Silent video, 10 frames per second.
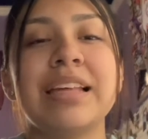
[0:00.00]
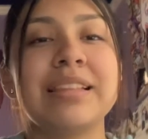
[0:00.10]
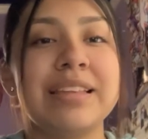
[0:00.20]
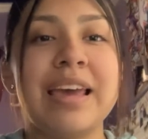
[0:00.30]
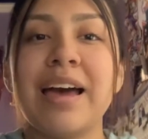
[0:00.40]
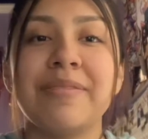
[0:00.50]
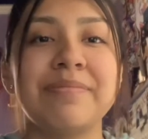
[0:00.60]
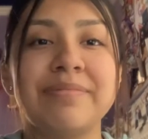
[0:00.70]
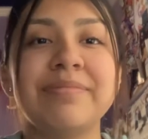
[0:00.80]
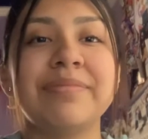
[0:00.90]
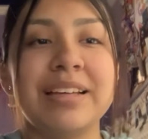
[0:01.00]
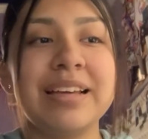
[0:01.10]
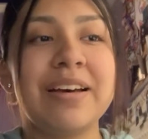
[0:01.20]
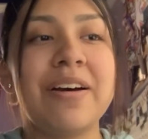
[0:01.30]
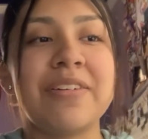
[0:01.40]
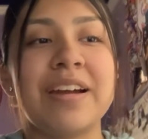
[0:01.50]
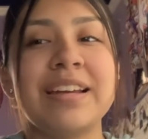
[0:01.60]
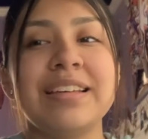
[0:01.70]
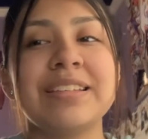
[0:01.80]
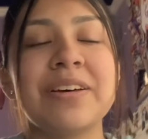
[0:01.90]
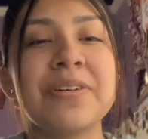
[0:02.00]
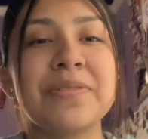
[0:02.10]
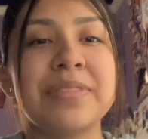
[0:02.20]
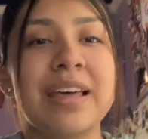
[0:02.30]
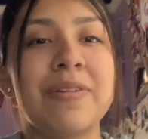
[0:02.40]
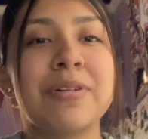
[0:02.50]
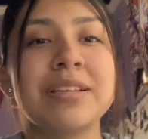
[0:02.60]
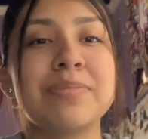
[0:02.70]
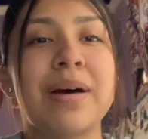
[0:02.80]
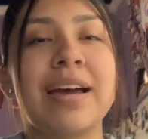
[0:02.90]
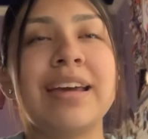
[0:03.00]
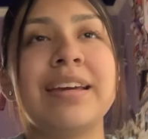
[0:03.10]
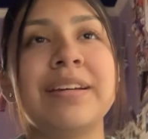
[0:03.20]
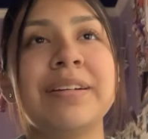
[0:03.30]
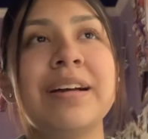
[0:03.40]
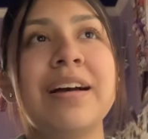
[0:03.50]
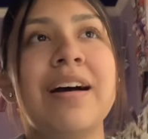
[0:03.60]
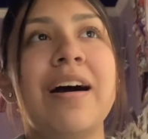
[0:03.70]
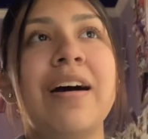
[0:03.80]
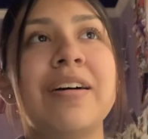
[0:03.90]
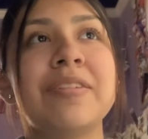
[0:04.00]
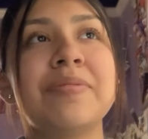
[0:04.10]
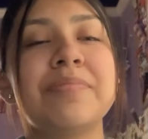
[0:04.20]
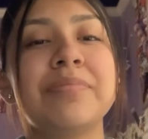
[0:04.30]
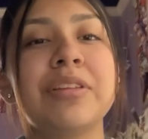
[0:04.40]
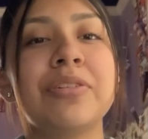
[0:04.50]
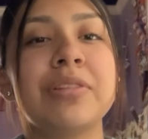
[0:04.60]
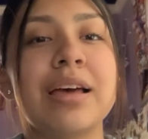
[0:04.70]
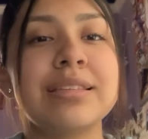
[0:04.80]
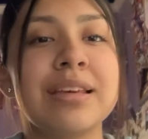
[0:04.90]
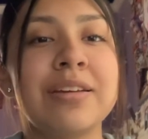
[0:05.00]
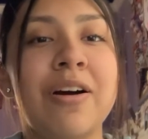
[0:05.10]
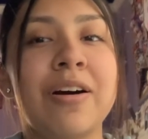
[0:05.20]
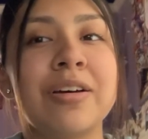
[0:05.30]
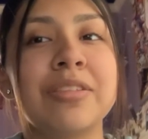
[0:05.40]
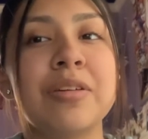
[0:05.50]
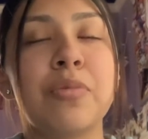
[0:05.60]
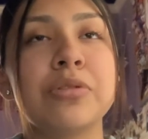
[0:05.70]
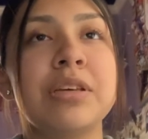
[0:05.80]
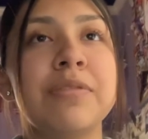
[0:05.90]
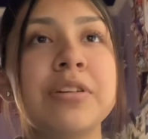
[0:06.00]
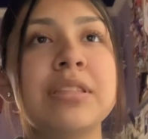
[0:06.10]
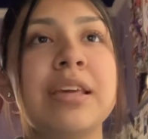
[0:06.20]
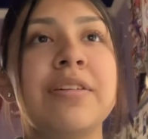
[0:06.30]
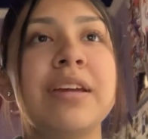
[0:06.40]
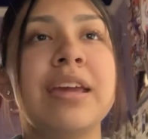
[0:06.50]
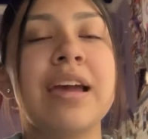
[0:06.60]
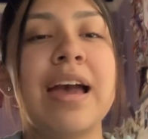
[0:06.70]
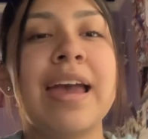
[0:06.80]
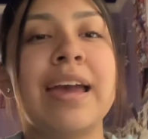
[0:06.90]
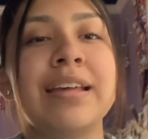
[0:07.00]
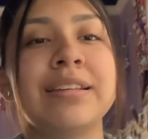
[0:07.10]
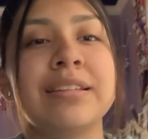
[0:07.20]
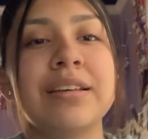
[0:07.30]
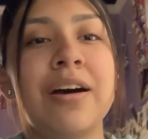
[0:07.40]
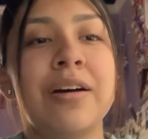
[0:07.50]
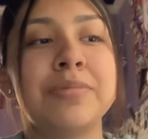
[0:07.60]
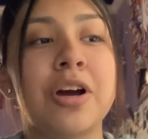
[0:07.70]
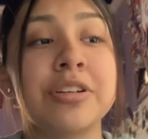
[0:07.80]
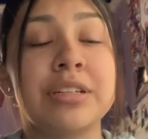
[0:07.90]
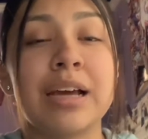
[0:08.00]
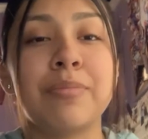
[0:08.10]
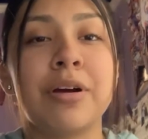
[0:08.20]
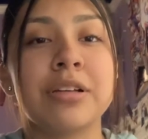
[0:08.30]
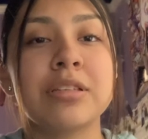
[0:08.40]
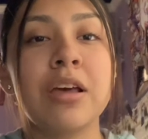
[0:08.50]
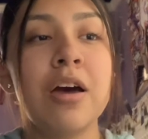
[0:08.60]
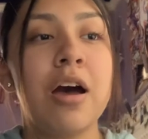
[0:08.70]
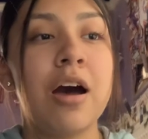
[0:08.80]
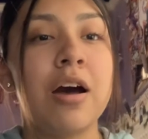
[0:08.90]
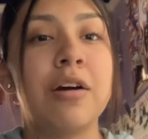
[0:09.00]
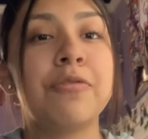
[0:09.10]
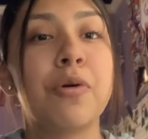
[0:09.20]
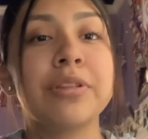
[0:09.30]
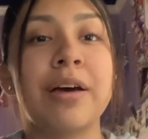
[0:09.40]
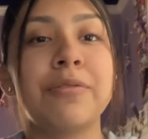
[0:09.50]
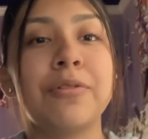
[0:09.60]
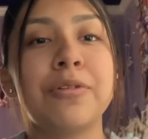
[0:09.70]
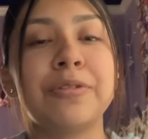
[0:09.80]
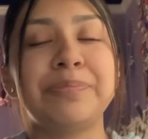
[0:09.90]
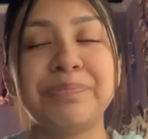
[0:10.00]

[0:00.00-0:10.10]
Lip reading: Yeah. Alrighty, so that was my little lesson on the multiverse theory and Dr. Tegmark's 4-level